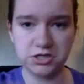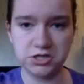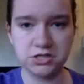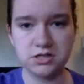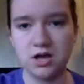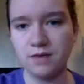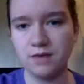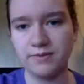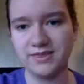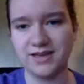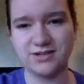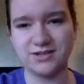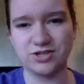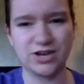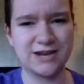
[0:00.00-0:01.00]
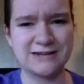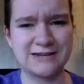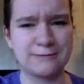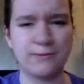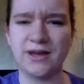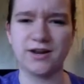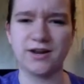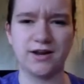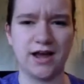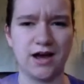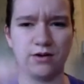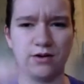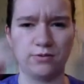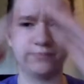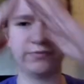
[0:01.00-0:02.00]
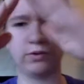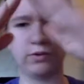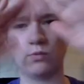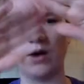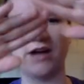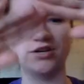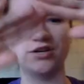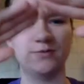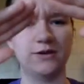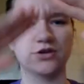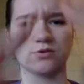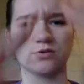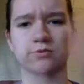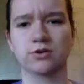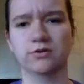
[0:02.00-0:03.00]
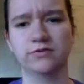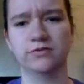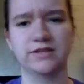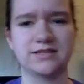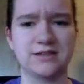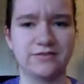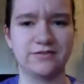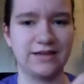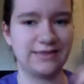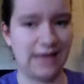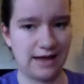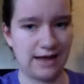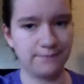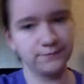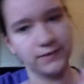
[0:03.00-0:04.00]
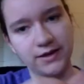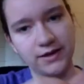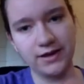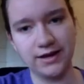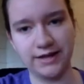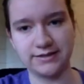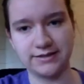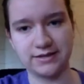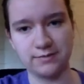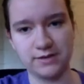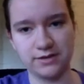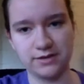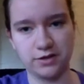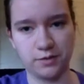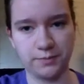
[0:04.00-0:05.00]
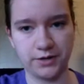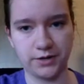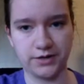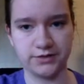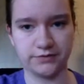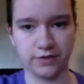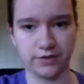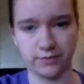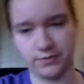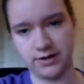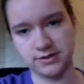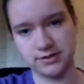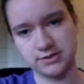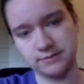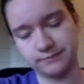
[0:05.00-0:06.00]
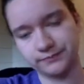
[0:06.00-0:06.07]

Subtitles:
long, but that's going to depend on how wide you made your roof and stuff like that. It's going to be a little perch for the birds.